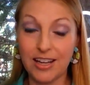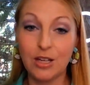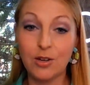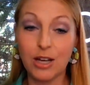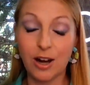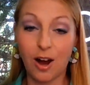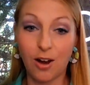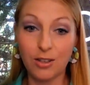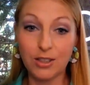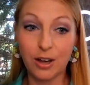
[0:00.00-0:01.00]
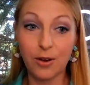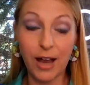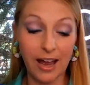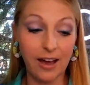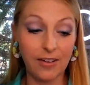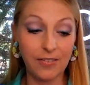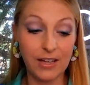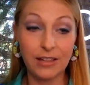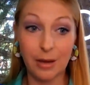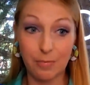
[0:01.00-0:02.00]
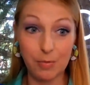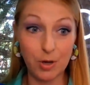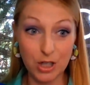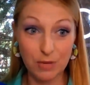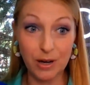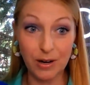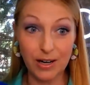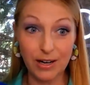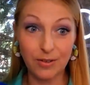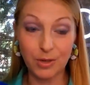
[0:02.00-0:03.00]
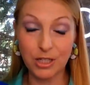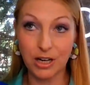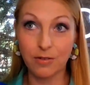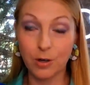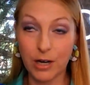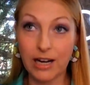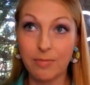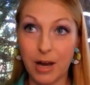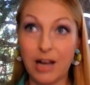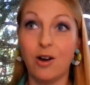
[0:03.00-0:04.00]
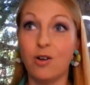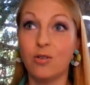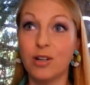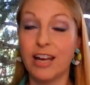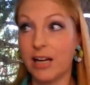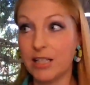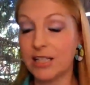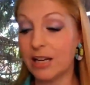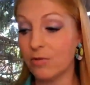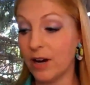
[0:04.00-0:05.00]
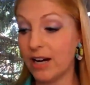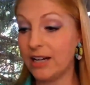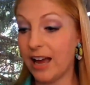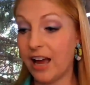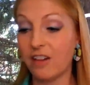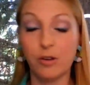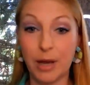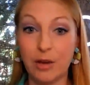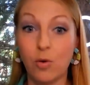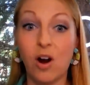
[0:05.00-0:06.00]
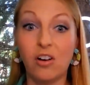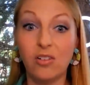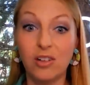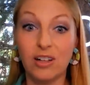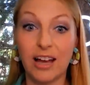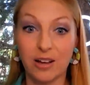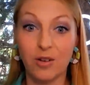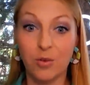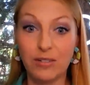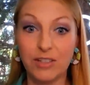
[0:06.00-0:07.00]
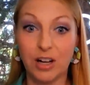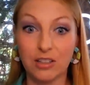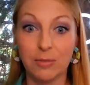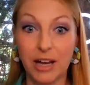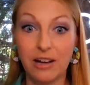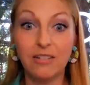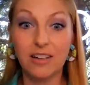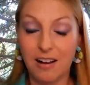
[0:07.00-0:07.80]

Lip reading: You can also have that membership area, which I've created my own, and it's getting ready to have a paywall like we've talked about.